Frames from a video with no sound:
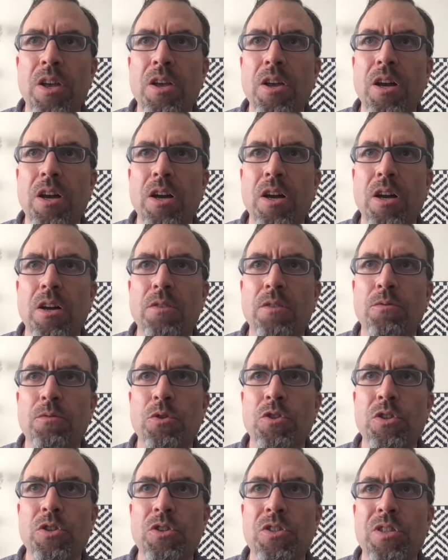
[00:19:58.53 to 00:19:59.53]

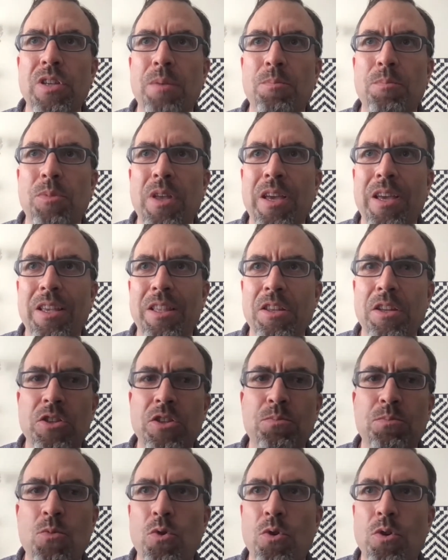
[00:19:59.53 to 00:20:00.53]
versus something
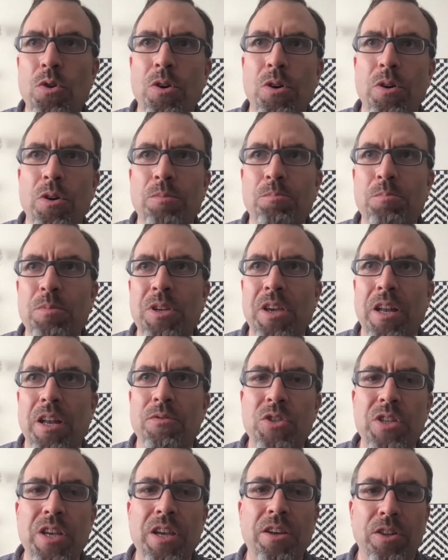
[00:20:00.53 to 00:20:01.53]
that's more kind of
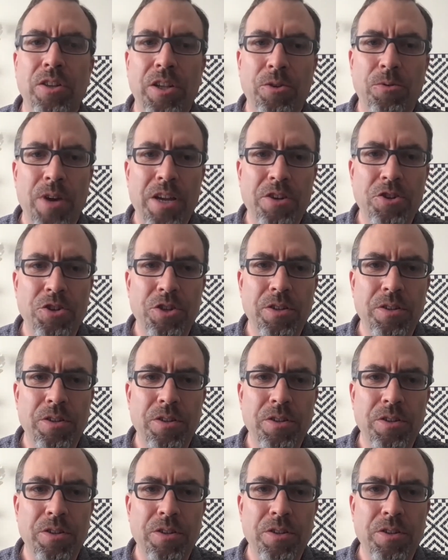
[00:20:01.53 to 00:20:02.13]
single iteration?